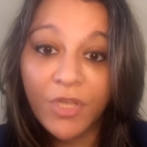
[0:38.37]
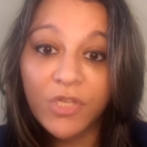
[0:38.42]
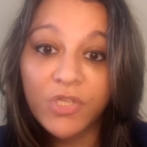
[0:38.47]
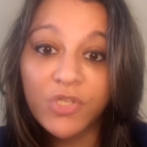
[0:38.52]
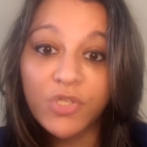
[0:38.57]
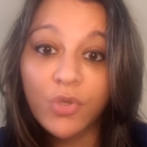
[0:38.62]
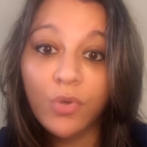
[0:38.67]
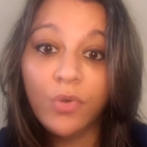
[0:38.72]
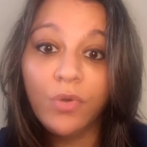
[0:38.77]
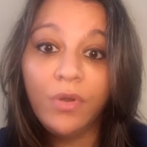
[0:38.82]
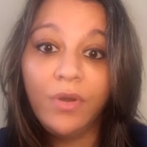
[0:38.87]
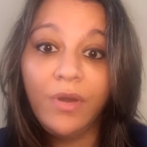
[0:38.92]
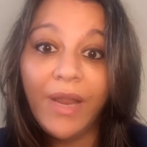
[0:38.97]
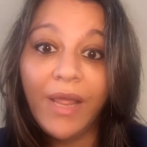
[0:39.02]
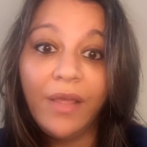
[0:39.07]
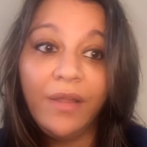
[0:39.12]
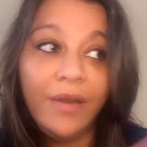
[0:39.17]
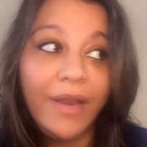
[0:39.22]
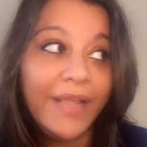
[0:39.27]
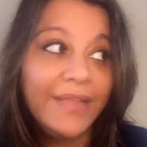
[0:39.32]
So
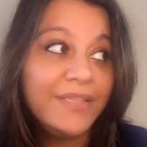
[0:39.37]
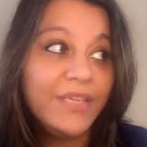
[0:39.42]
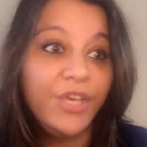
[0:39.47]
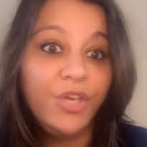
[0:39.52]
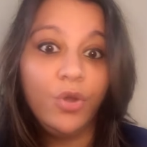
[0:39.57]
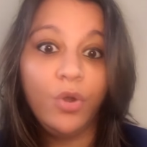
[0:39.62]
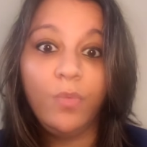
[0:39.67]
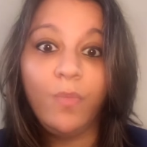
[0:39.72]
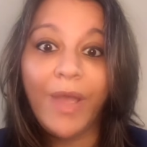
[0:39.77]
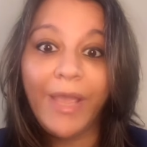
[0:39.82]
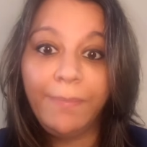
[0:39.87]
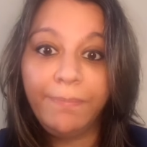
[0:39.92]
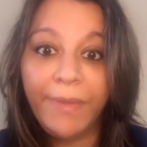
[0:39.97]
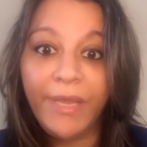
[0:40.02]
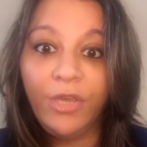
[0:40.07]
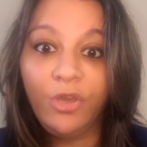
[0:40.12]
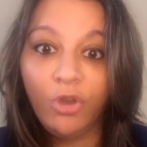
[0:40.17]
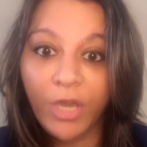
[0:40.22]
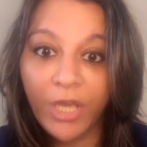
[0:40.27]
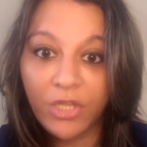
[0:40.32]
let's say you're
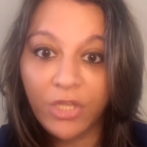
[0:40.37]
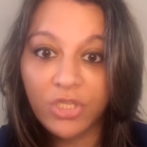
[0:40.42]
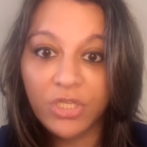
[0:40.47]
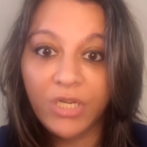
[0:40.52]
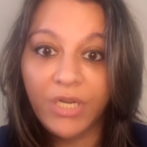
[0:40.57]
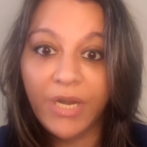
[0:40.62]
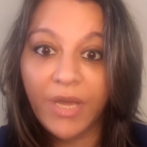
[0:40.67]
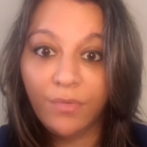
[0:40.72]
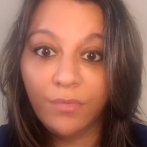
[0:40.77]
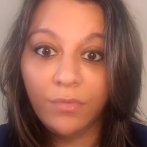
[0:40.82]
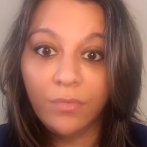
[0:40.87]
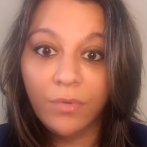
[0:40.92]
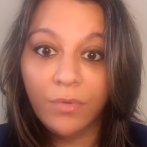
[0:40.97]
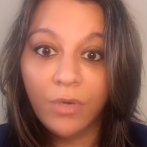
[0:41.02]
wiping your kitchen down